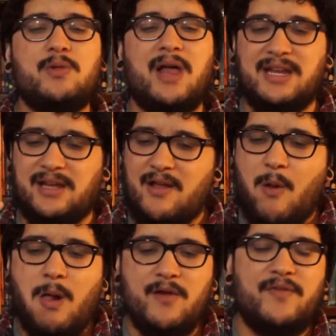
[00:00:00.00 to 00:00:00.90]
you like
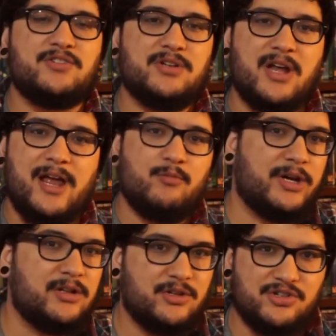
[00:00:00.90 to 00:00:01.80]
Adventure Time,
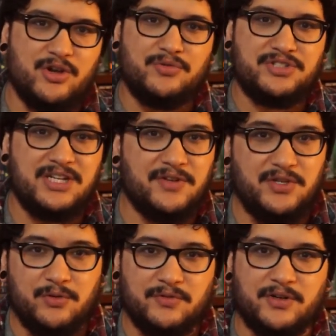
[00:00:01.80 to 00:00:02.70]
Regular Show, Steven
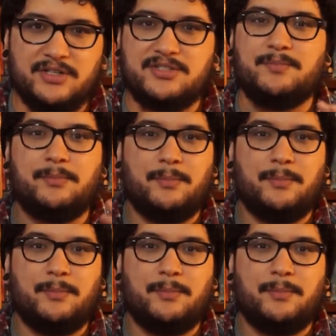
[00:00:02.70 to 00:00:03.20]
Universe,